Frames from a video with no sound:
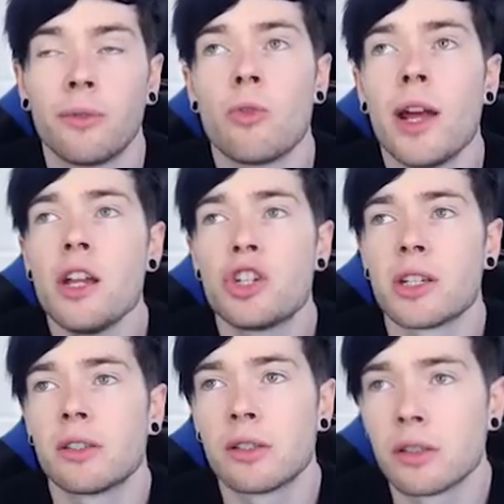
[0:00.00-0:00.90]
For
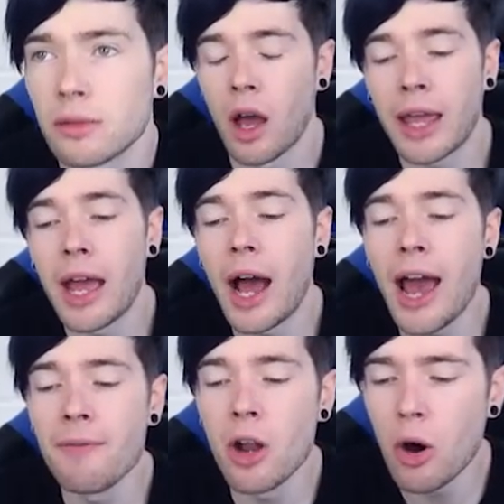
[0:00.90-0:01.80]
ages. Okay, I
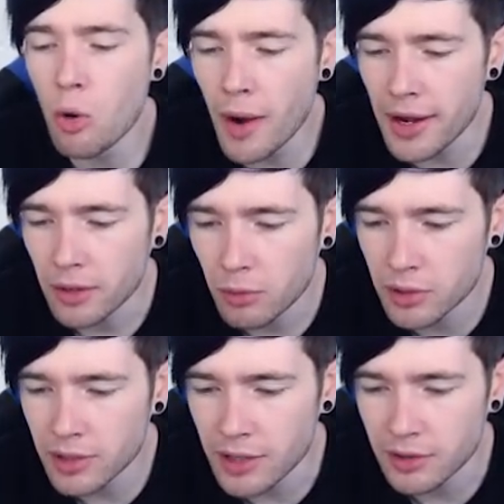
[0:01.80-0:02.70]
have no oh wait,
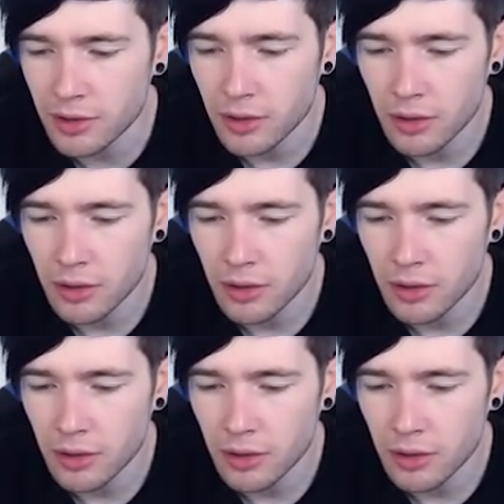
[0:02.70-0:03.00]
what's this?